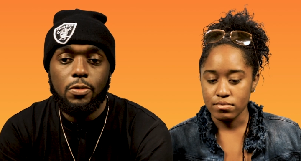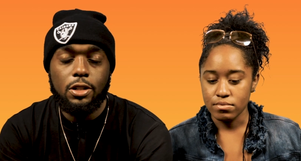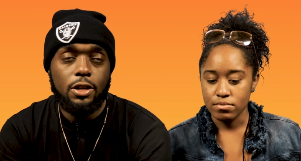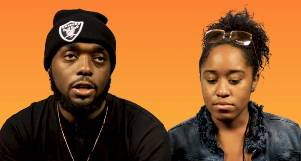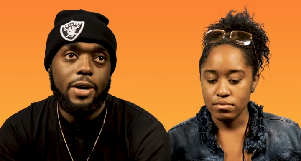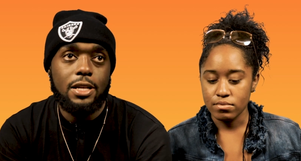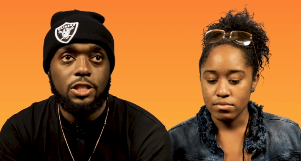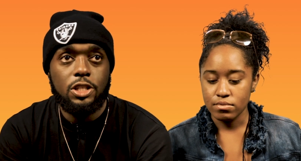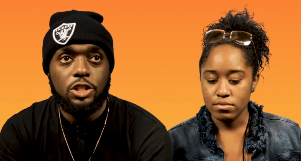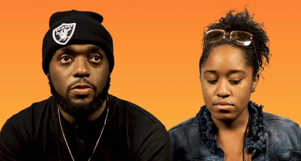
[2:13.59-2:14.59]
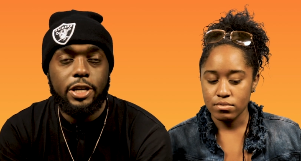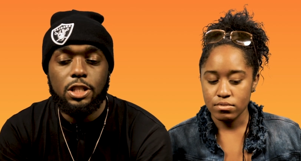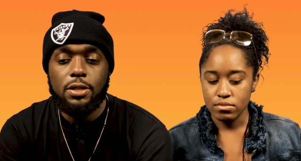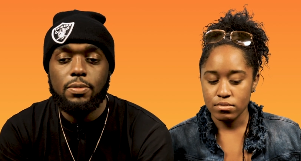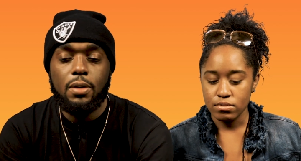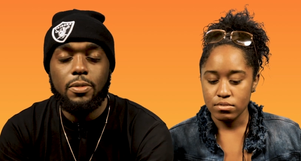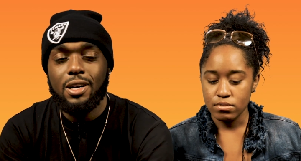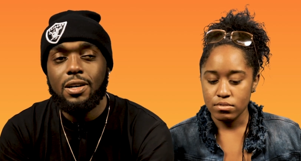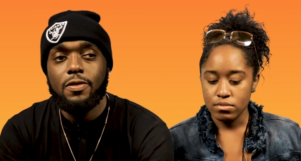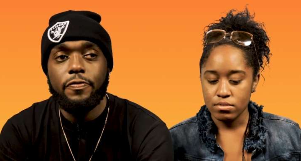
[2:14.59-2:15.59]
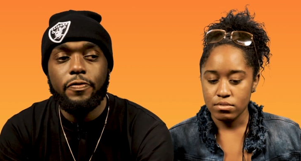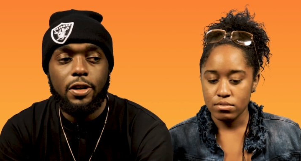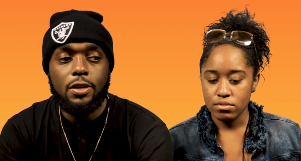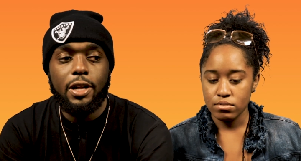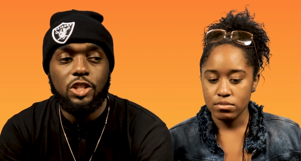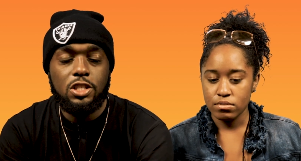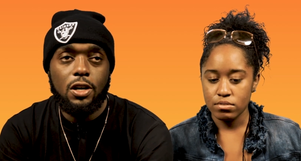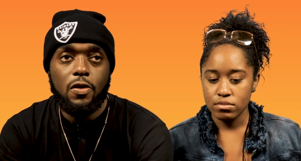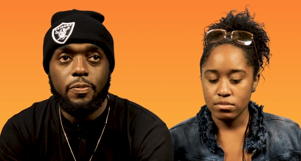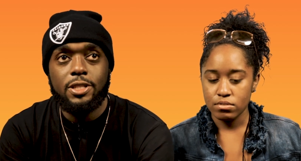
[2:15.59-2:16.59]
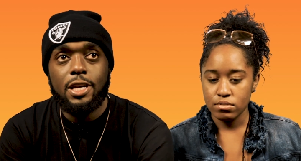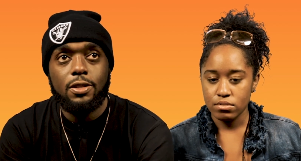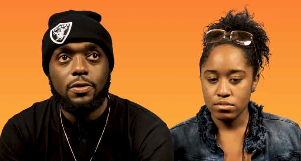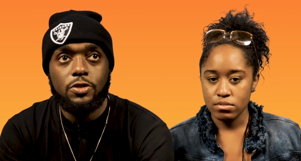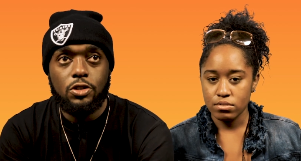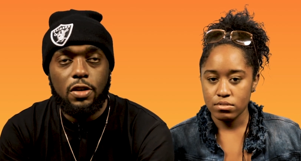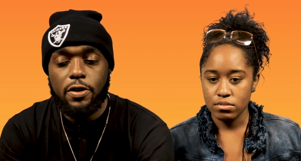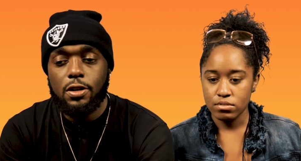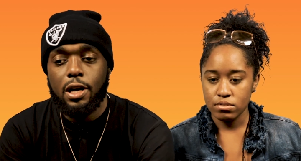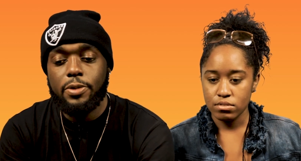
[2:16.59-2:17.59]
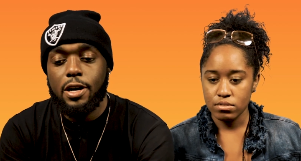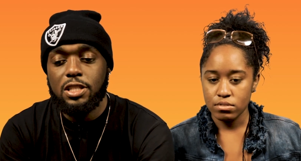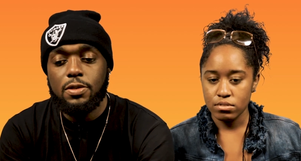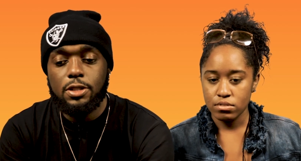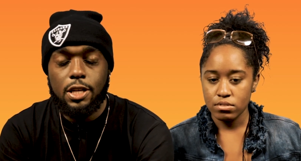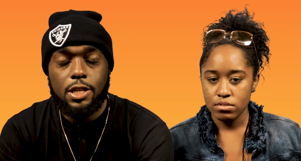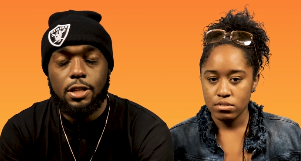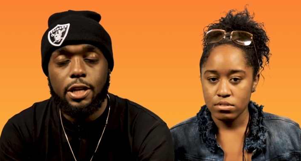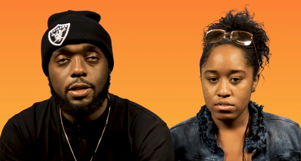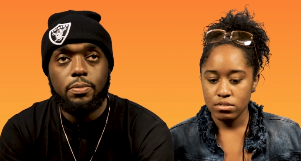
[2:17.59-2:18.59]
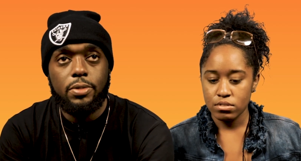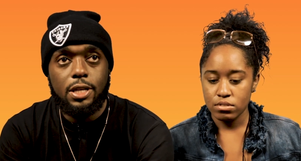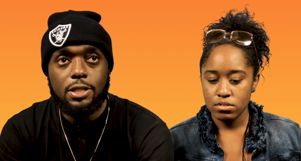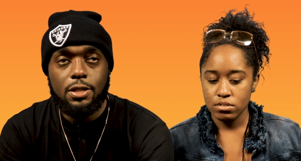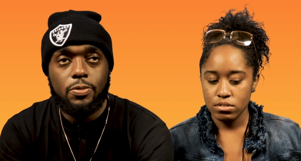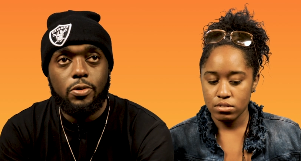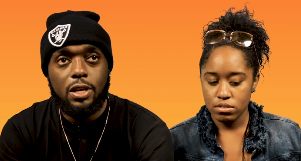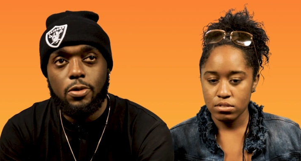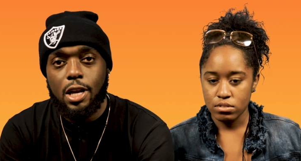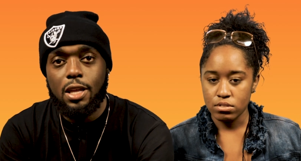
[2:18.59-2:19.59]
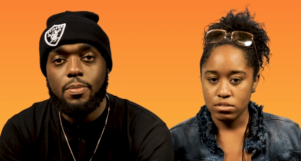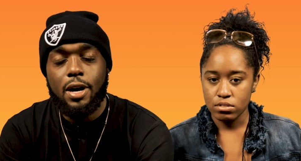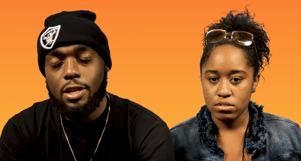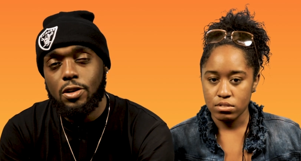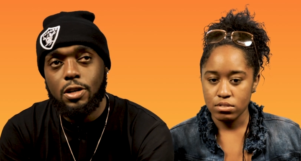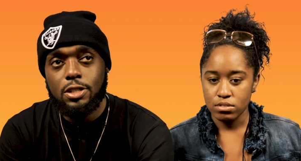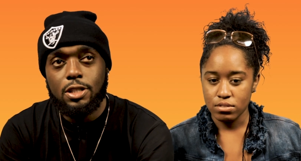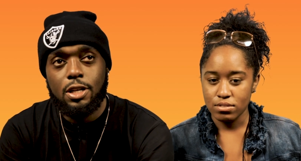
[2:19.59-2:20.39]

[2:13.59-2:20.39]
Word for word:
Speaker 1: with the all posse situation, my mom felt like she overprotective. So she felt like posse was getting like big to the point where they need bodyguards.